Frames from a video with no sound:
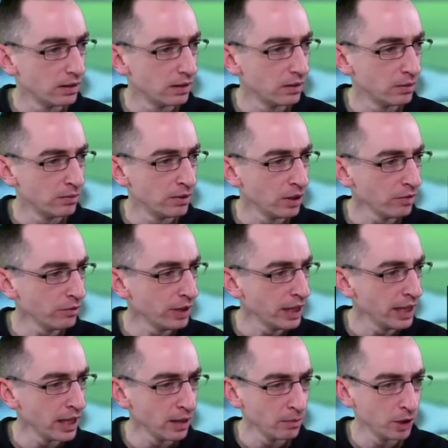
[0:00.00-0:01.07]
We've not really
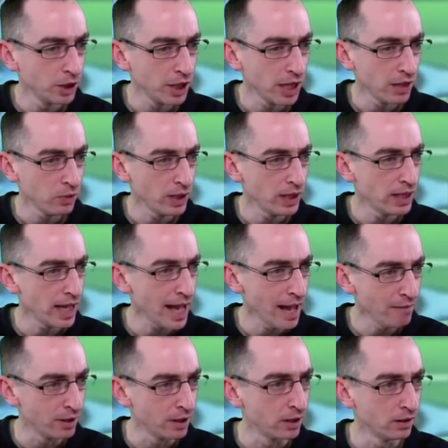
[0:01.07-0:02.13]
had much headwind
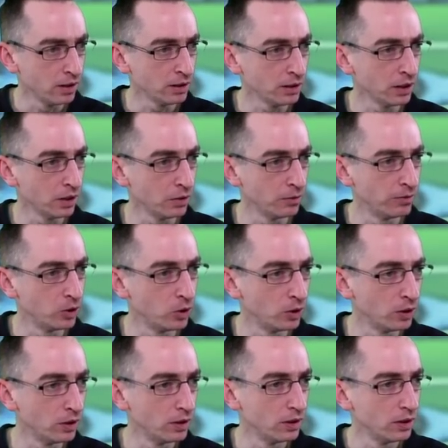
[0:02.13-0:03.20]
ever on hole 4.
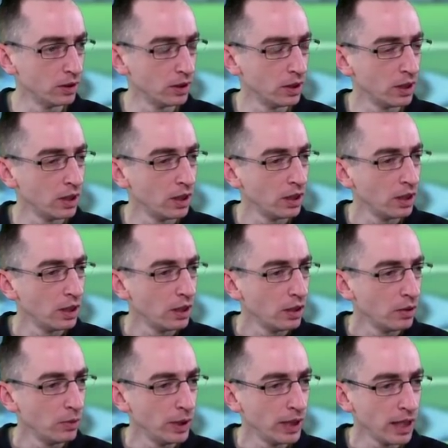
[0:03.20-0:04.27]

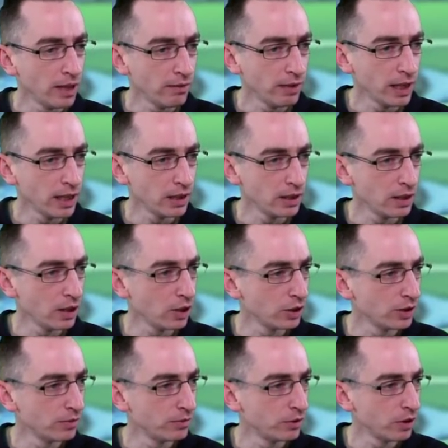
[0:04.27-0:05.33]
We have had a lot
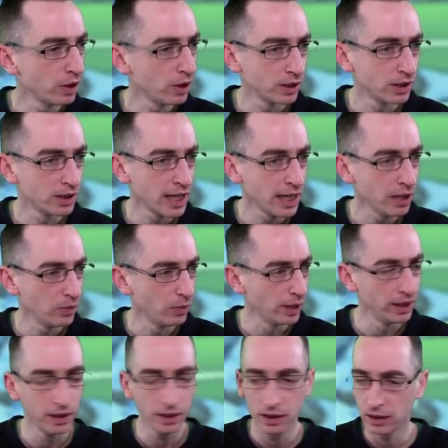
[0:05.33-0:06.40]
of cross tailwind.